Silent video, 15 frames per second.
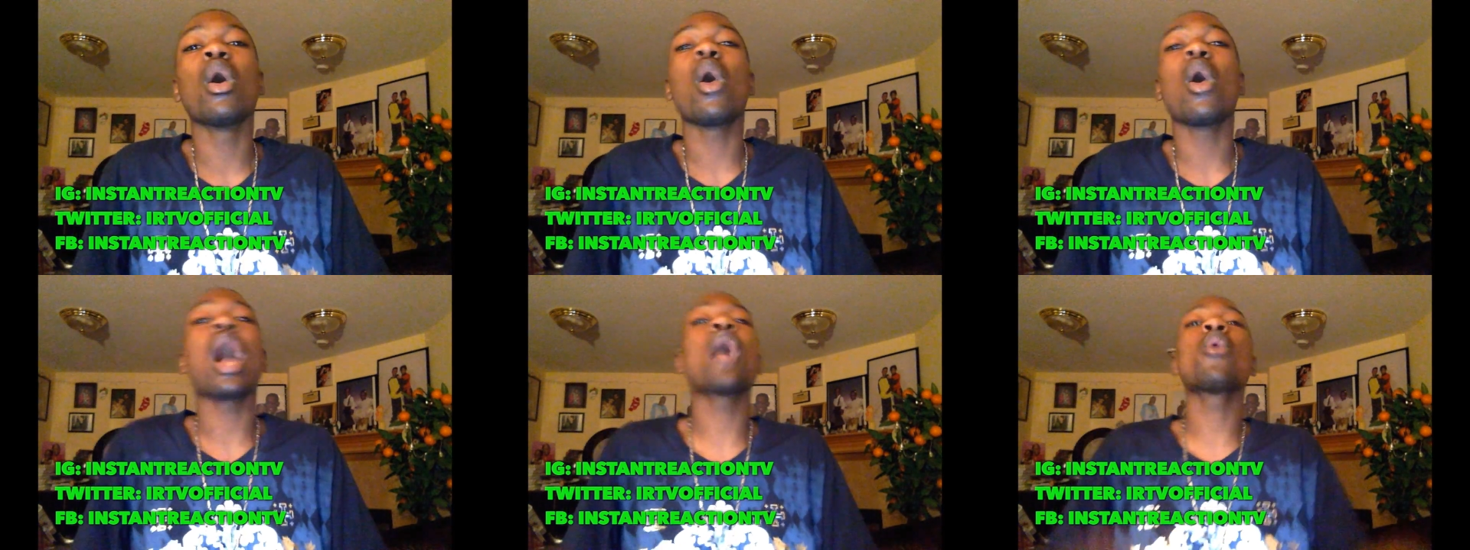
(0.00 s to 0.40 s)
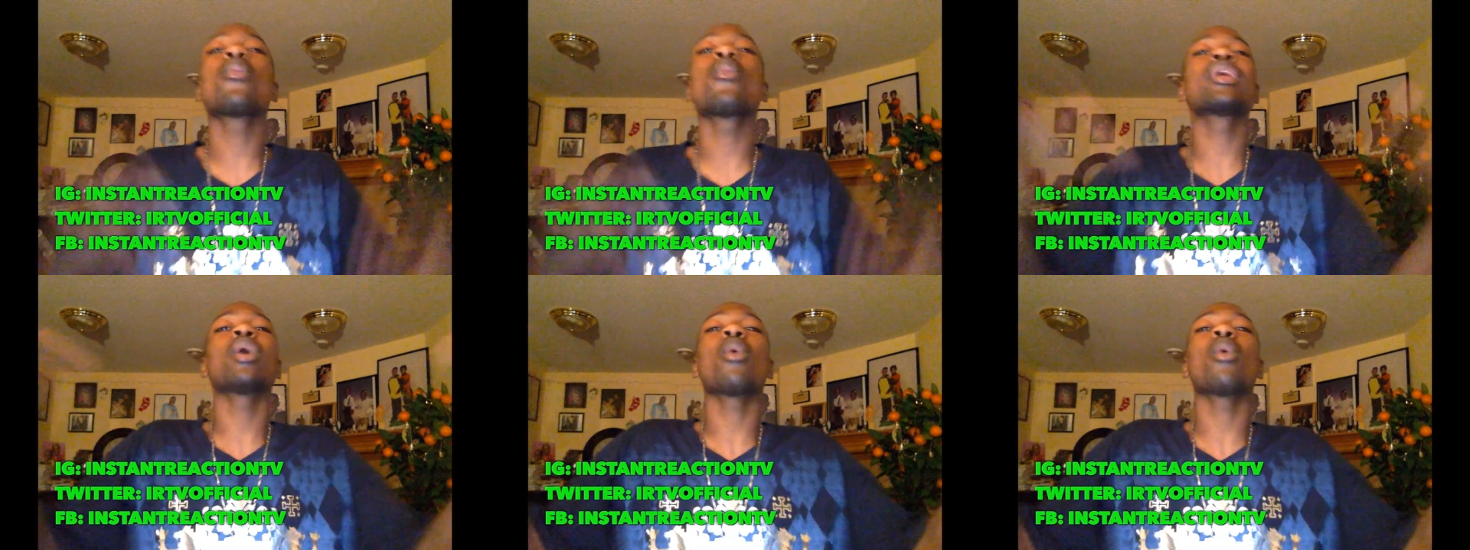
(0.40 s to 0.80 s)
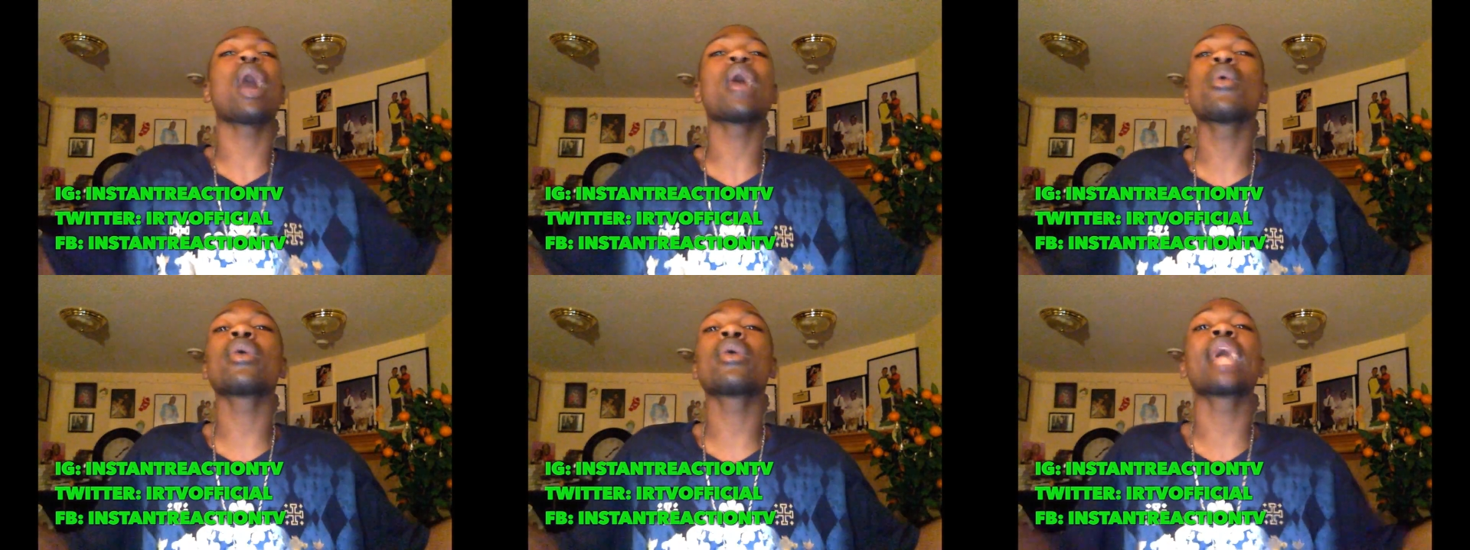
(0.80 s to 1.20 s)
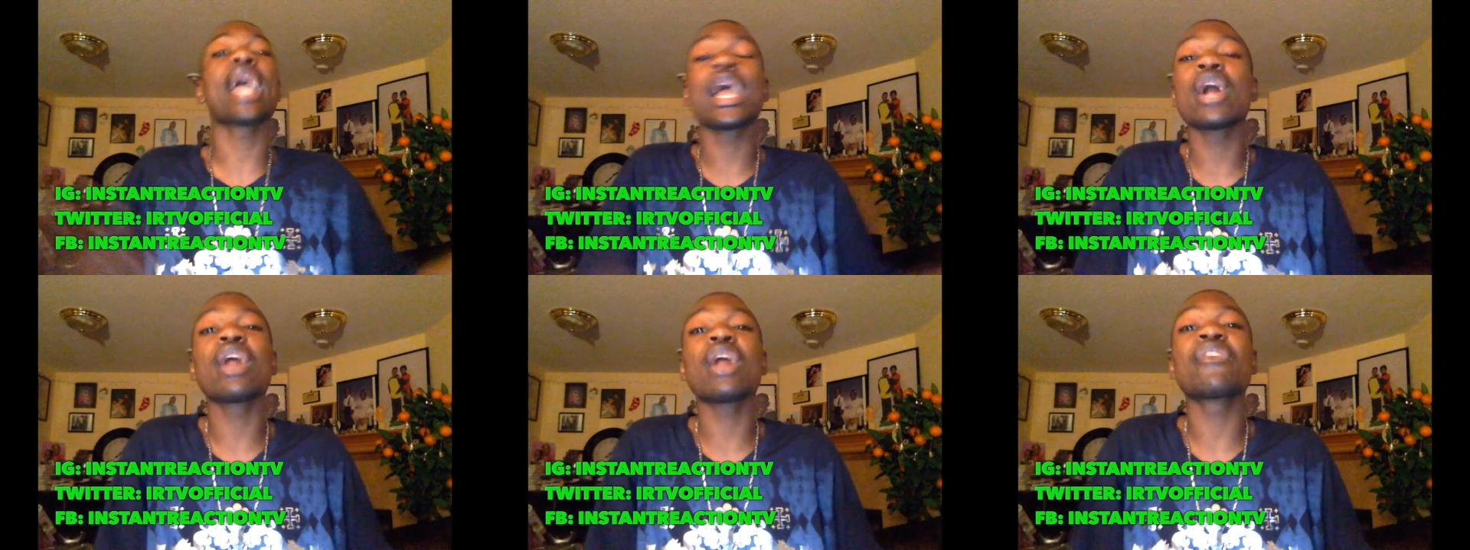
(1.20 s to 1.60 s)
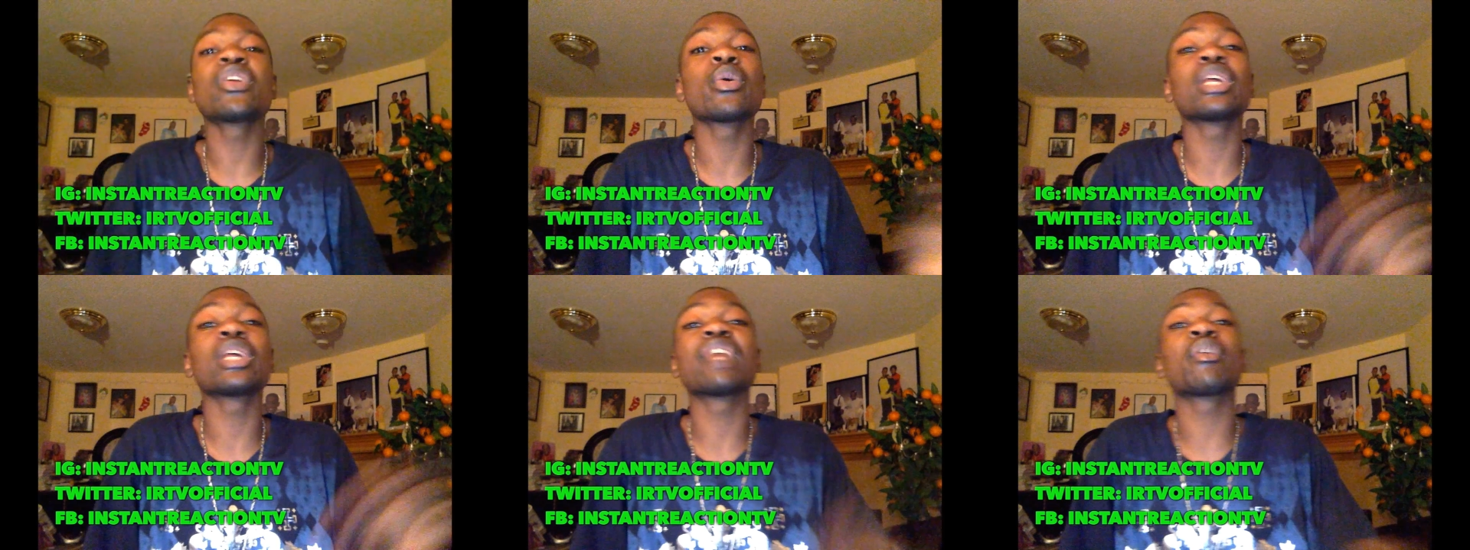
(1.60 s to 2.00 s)
I don't care if you're
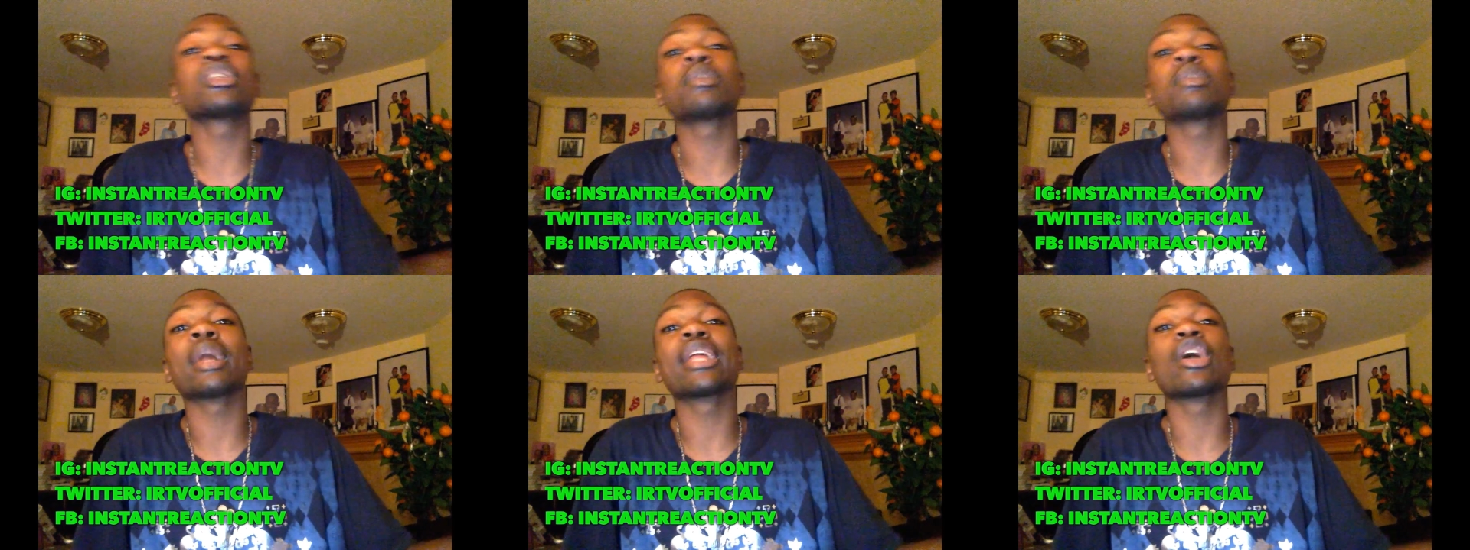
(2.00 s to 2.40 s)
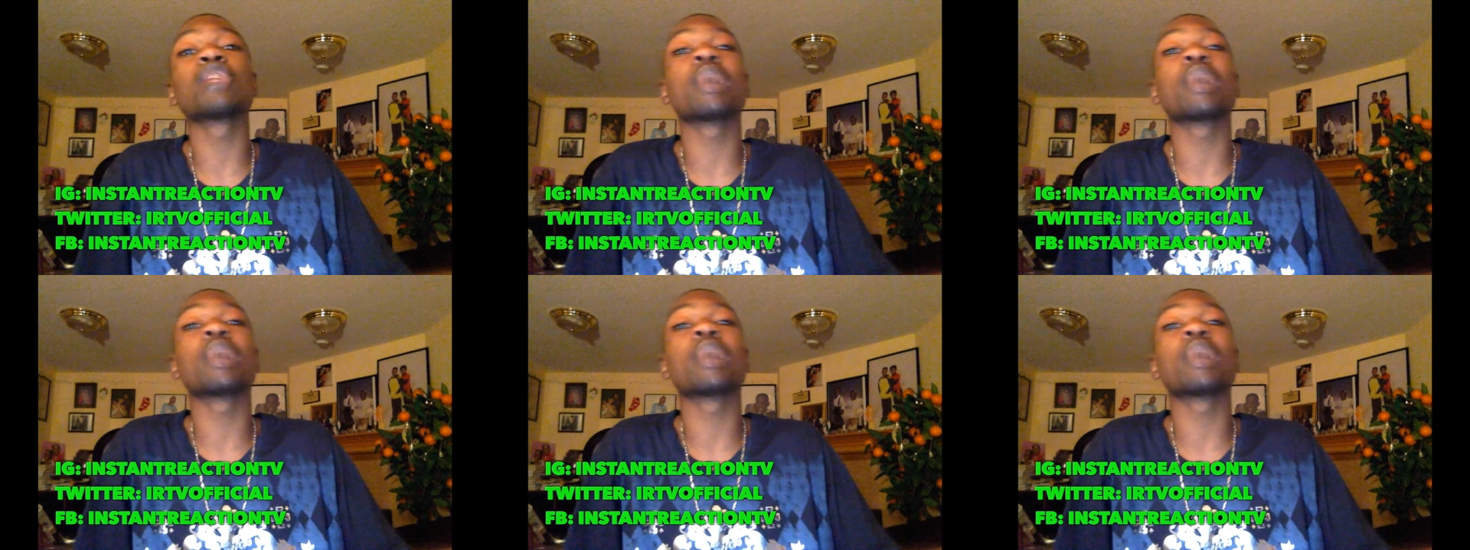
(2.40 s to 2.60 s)
doing an interview with somebody else,